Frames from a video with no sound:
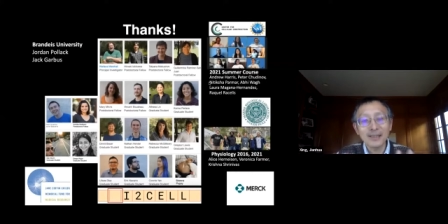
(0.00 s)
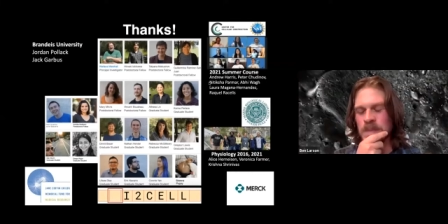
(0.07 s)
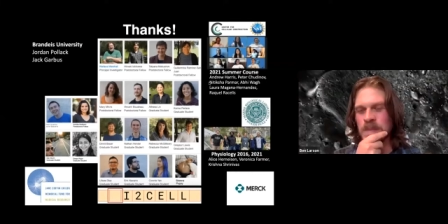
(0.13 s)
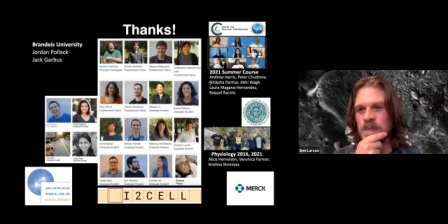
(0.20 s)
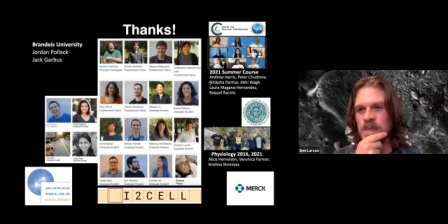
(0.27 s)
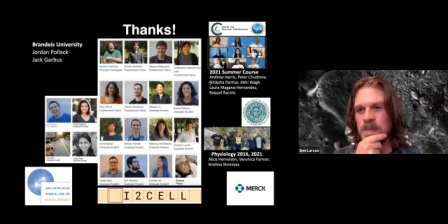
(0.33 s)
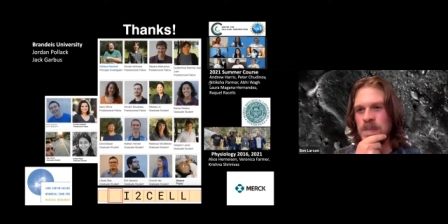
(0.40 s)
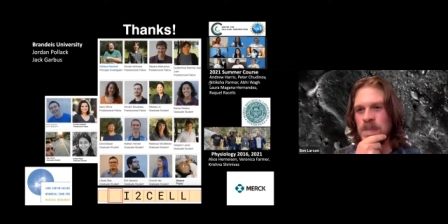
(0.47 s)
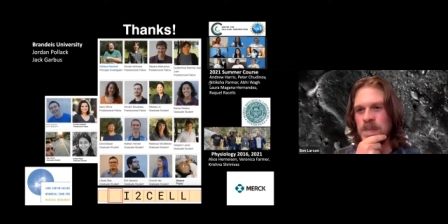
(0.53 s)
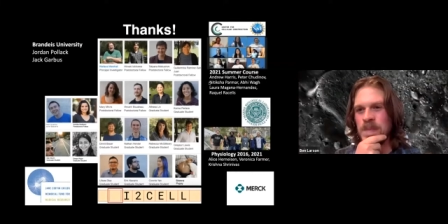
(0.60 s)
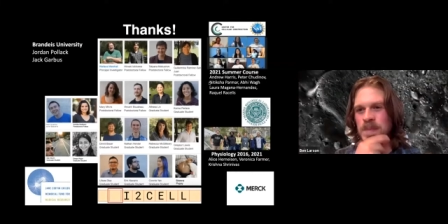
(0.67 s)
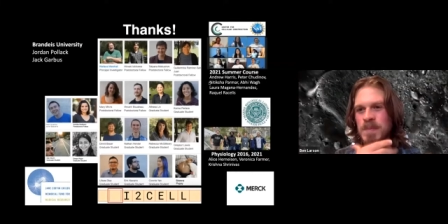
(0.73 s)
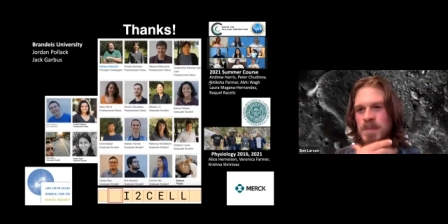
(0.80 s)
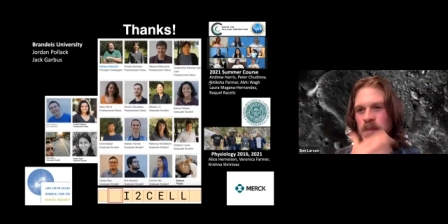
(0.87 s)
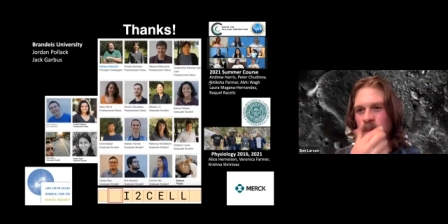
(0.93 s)
transition we
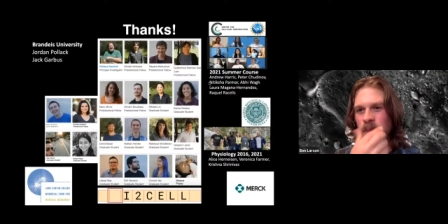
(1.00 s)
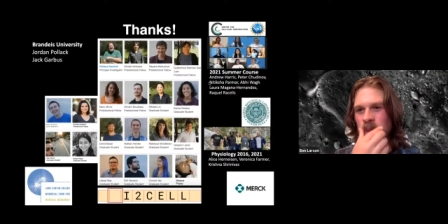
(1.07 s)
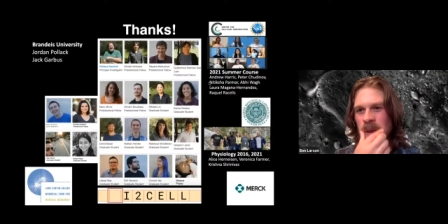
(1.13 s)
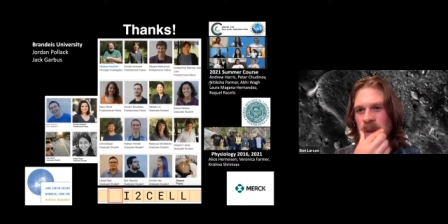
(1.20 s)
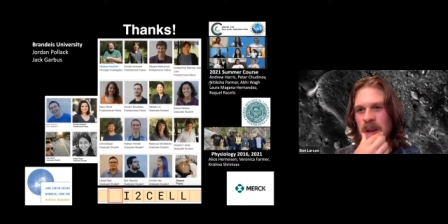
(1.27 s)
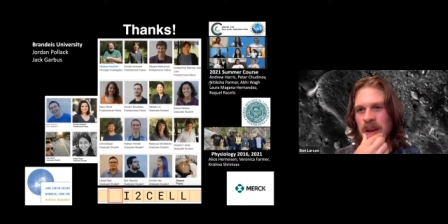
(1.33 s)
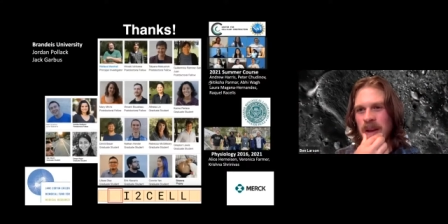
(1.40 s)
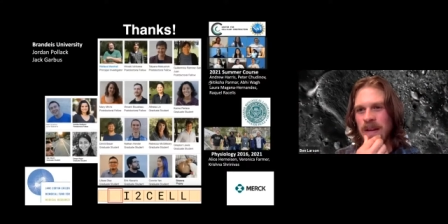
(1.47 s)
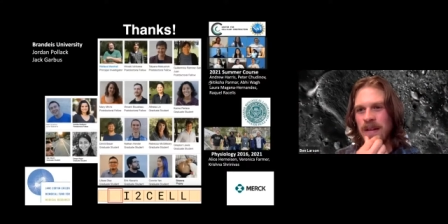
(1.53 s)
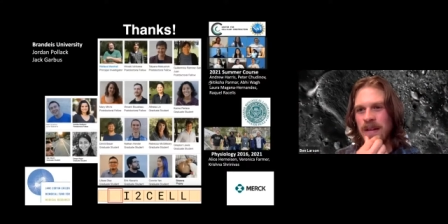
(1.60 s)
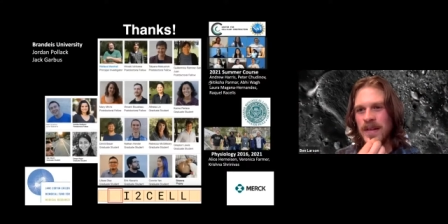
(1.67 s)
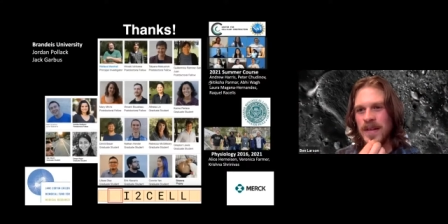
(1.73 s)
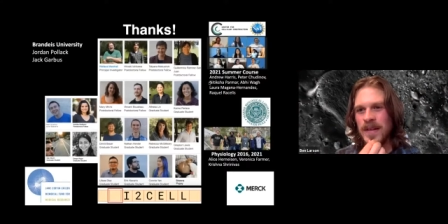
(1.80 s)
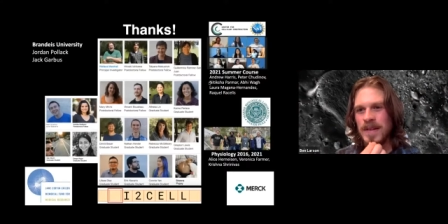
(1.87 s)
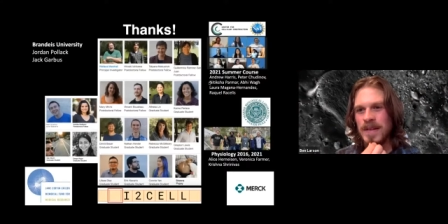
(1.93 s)
have to
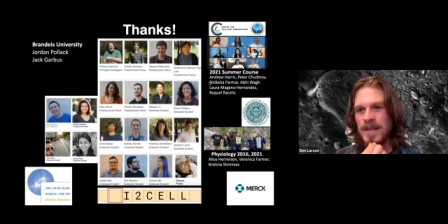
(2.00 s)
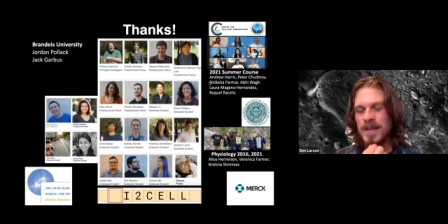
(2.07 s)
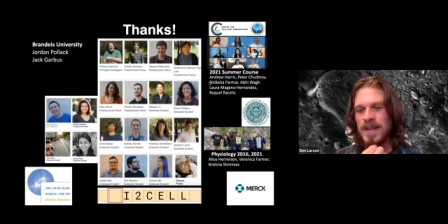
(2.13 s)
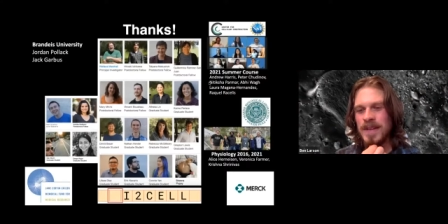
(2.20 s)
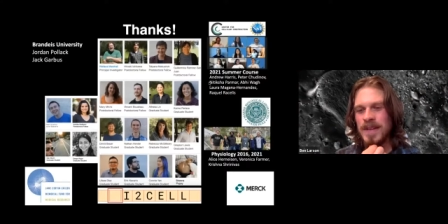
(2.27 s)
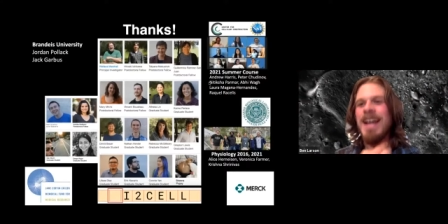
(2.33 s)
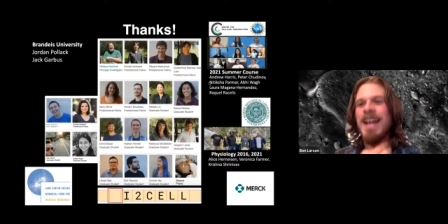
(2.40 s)
control in order for the